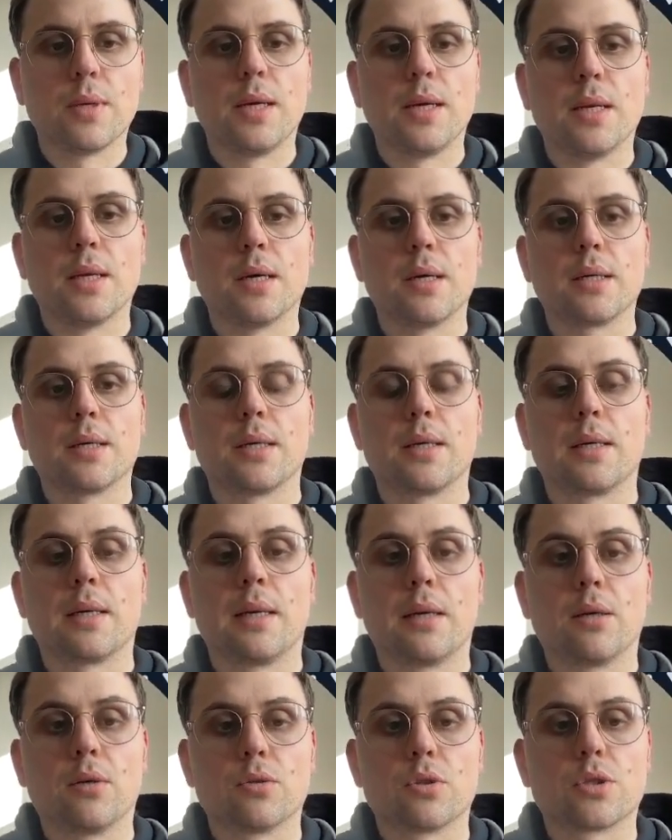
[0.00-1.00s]
and I can
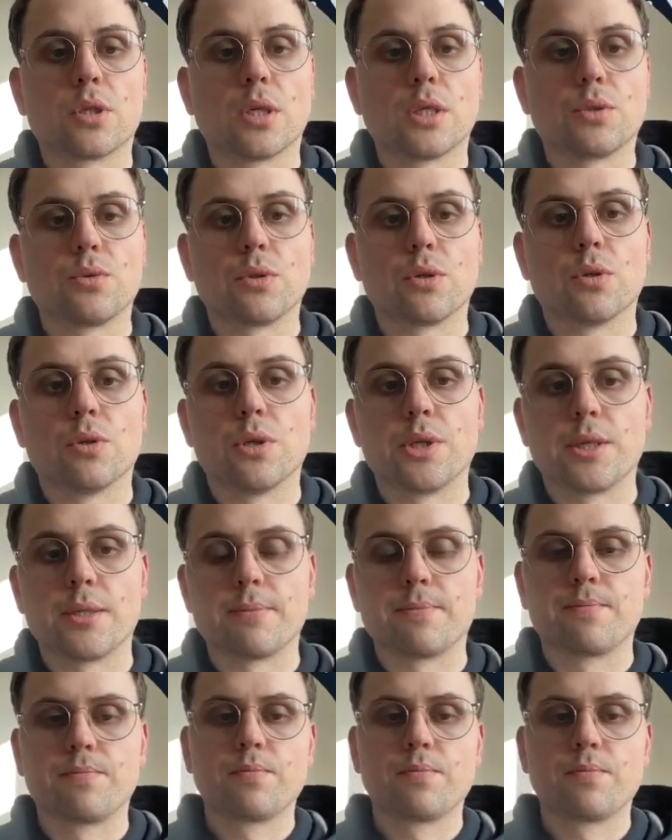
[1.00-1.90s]
click on start recording.